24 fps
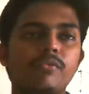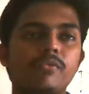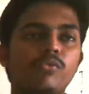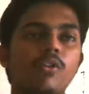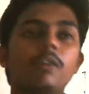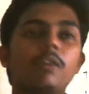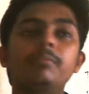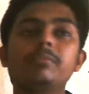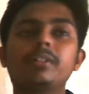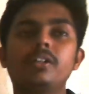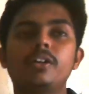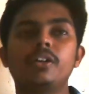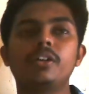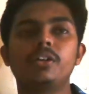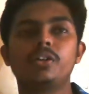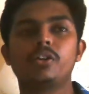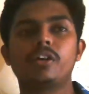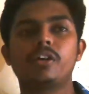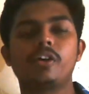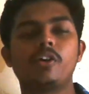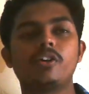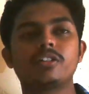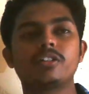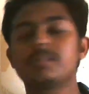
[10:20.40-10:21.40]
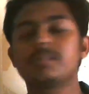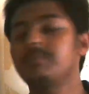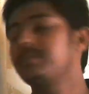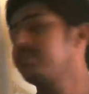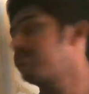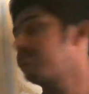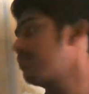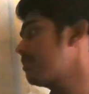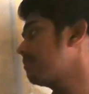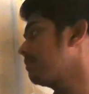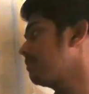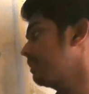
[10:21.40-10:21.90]
form. You cannot
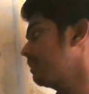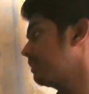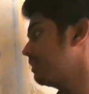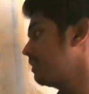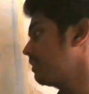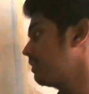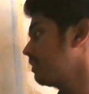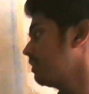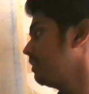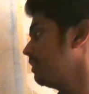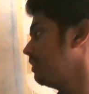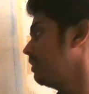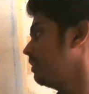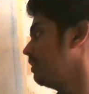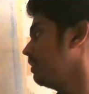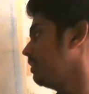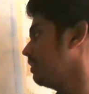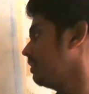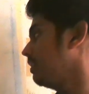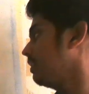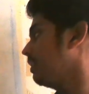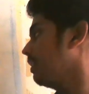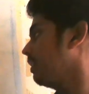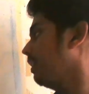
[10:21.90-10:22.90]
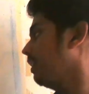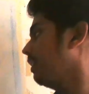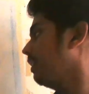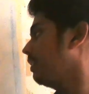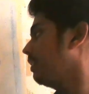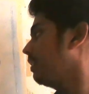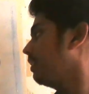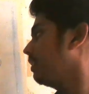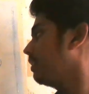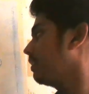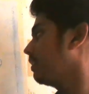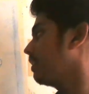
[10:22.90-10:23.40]
simplify further and
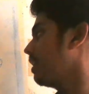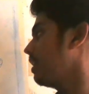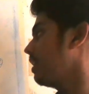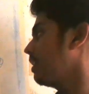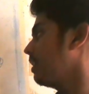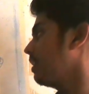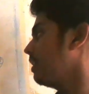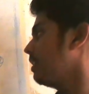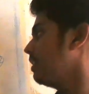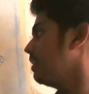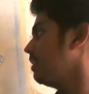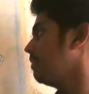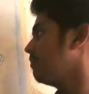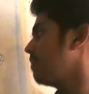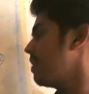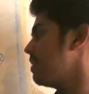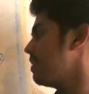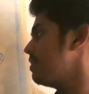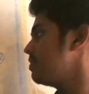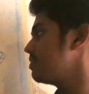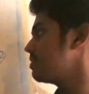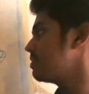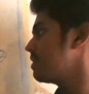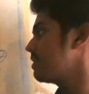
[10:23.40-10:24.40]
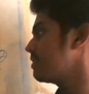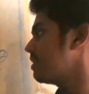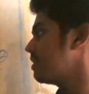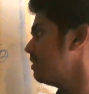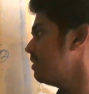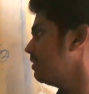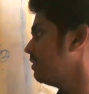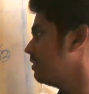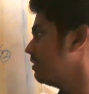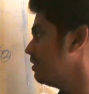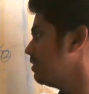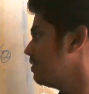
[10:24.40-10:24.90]
get any values like that.